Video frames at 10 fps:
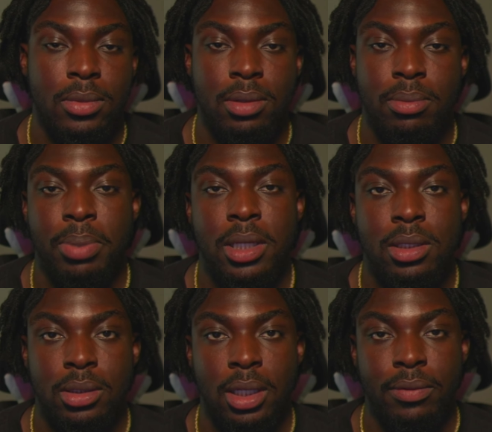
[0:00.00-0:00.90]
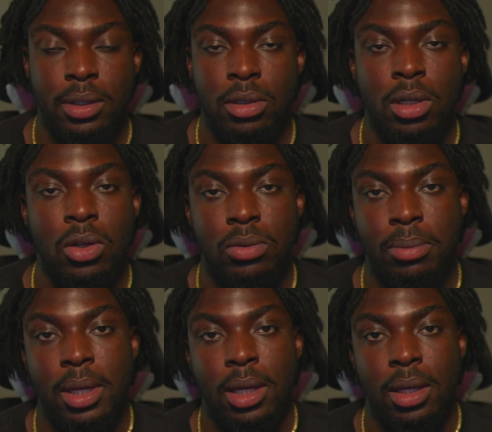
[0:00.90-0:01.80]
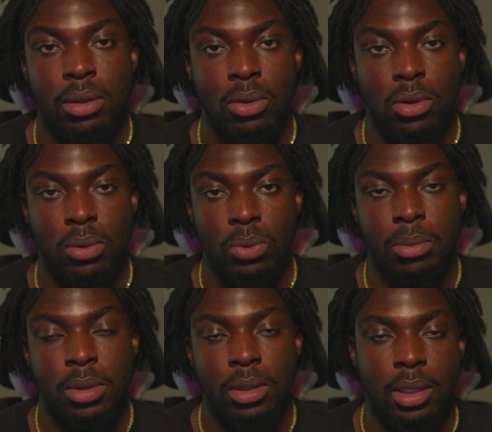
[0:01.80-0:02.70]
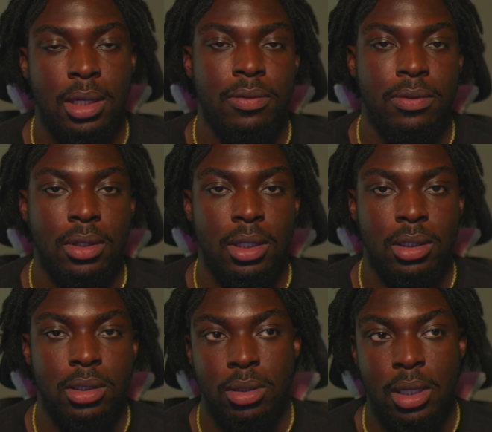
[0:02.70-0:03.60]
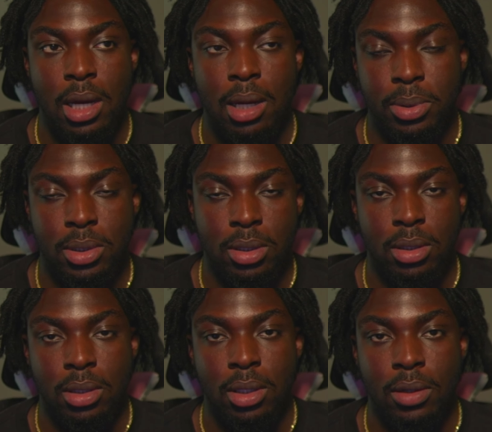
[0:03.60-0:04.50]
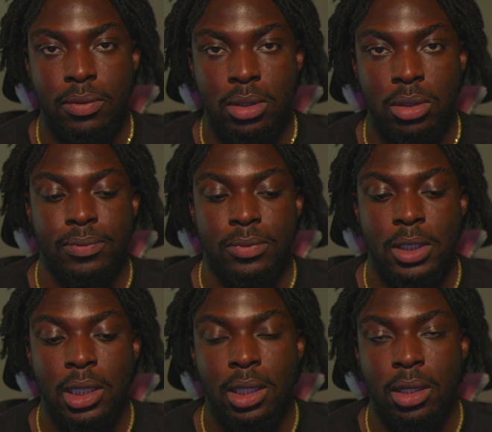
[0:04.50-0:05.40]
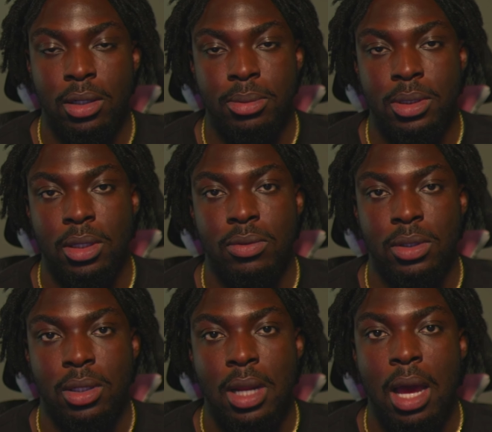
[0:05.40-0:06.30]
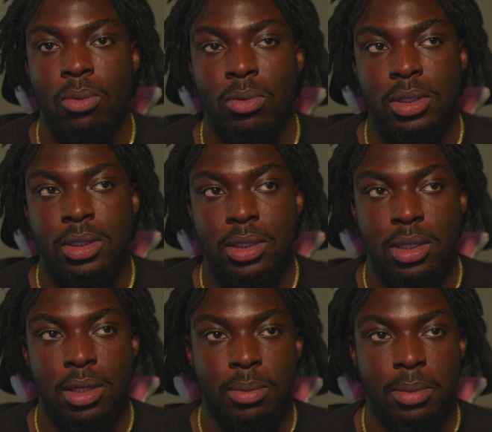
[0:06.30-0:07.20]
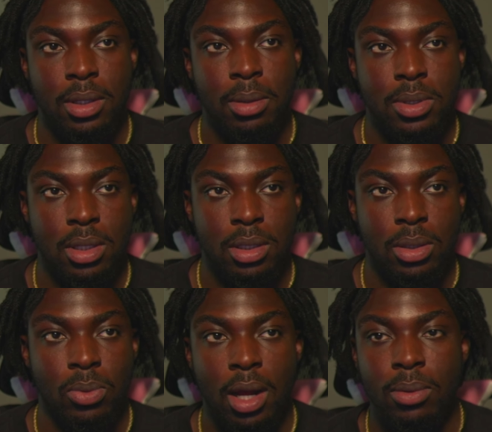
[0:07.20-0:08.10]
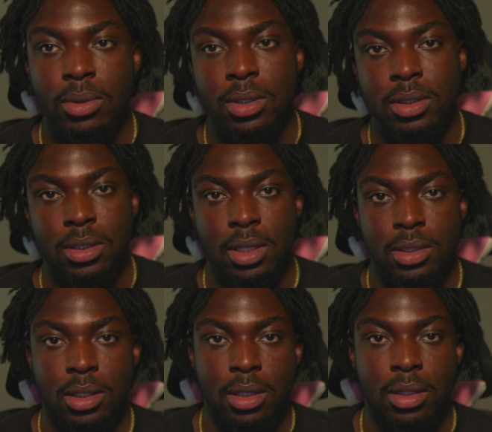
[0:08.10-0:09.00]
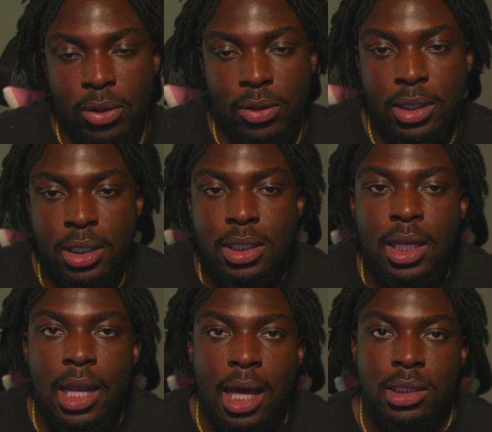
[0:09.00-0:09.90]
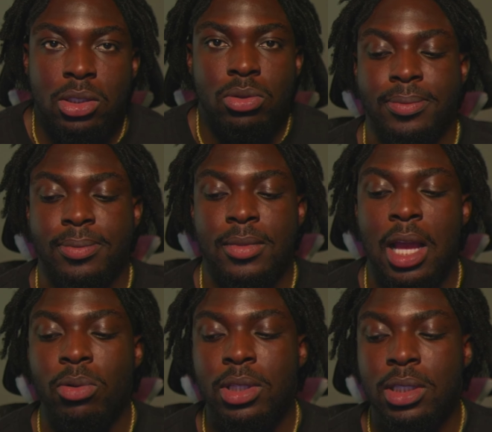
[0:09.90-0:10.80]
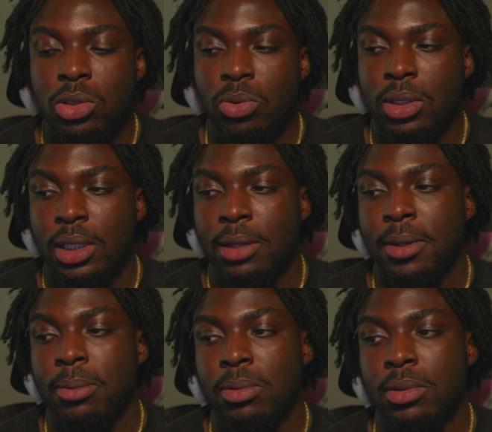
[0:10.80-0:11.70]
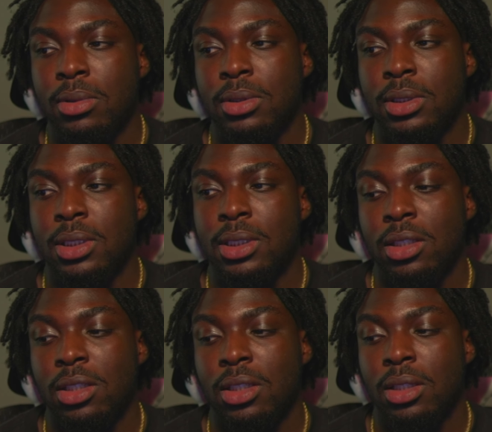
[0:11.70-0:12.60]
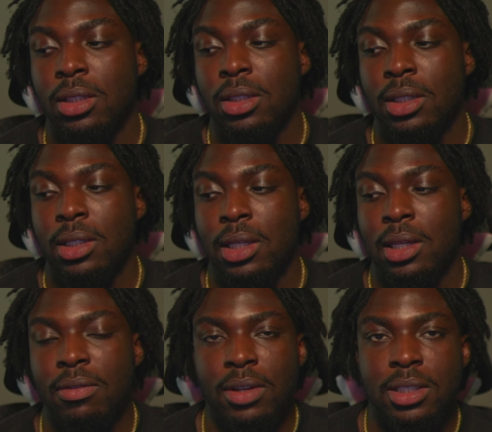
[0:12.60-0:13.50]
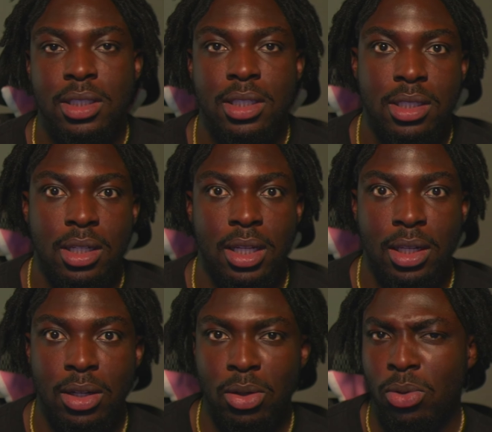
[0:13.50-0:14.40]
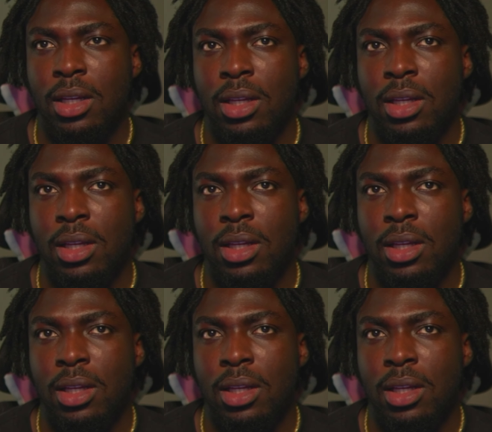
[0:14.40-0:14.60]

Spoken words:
basically every grown man or woman that I feel like is competent enough to take care of themselves and not want to see them in the position where I was as a kid. It's a lot to it. I really just want to get people to see investing isn't the end of the world.